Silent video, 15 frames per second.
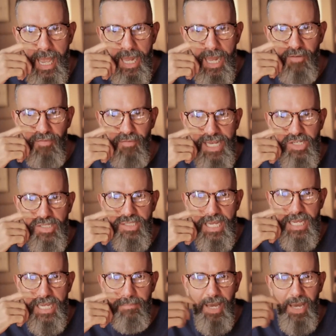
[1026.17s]
innovation
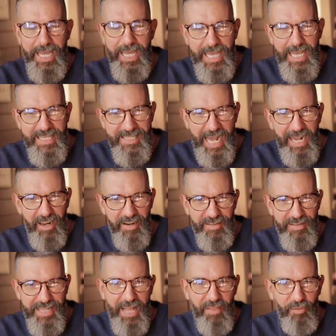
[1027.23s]
team. But is that kind
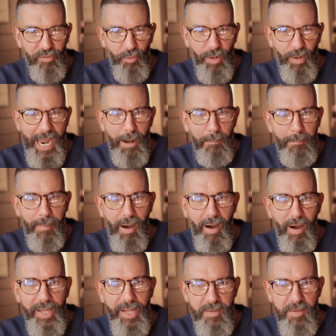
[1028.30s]
of cancelled out
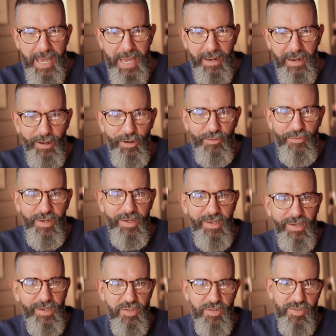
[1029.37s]
by the amount of
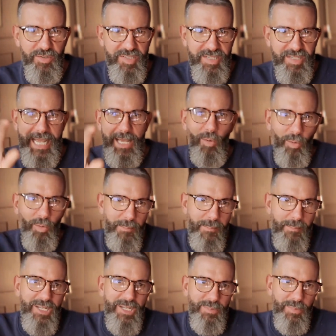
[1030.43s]
sort of stakeholder
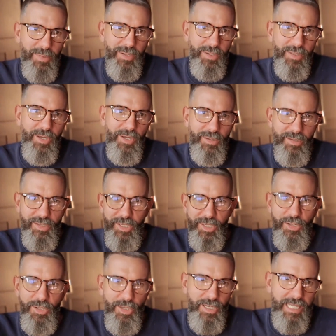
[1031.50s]
management that
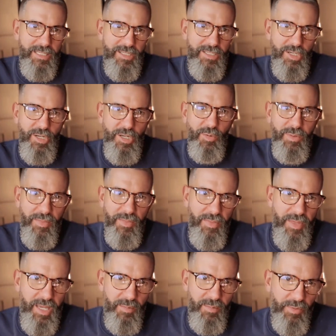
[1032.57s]
you need to do within
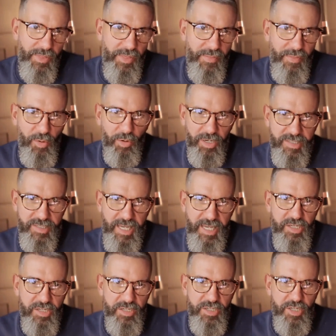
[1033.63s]
the
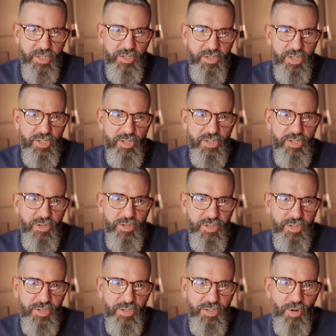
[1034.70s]
organization?
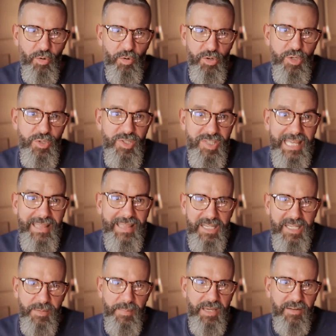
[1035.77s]
Or do you see that
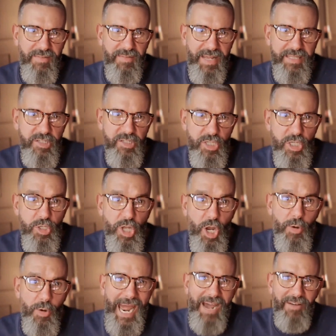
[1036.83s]
as a big advantage that you
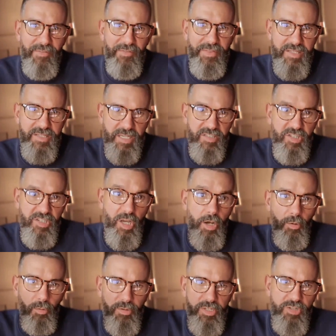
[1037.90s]
don't have this
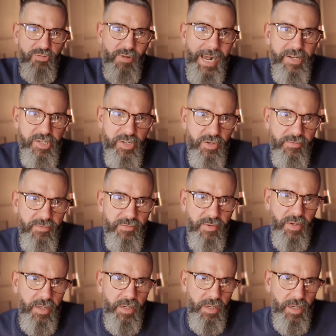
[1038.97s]
external distraction of
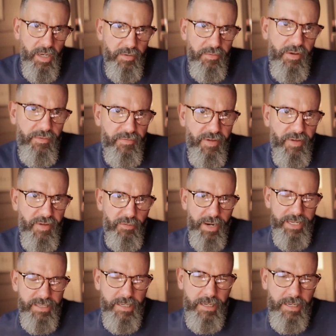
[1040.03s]

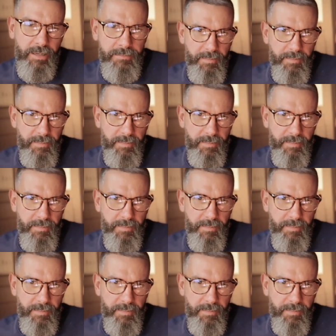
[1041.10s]
fundraising?